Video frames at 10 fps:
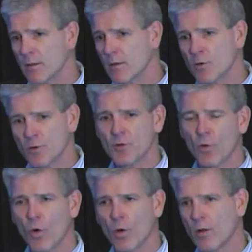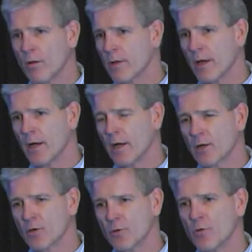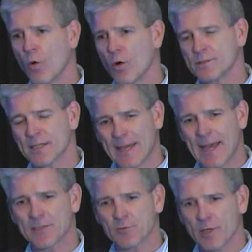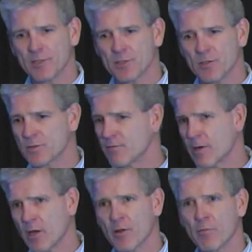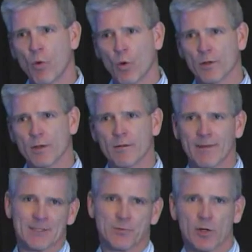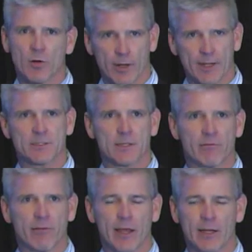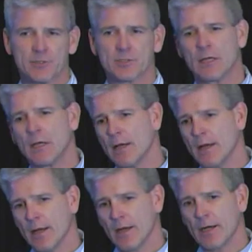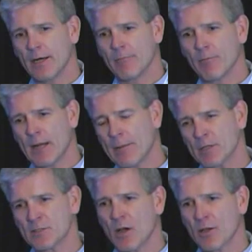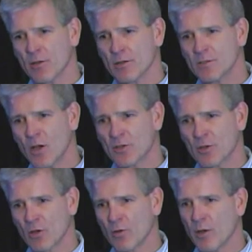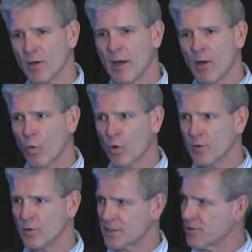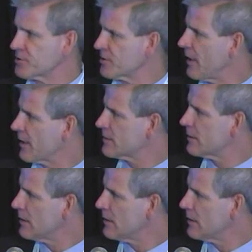Crude oil to gas ratios are very important. That's what creates the advantage. And I'm going to talk to you a little bit about where those intersect.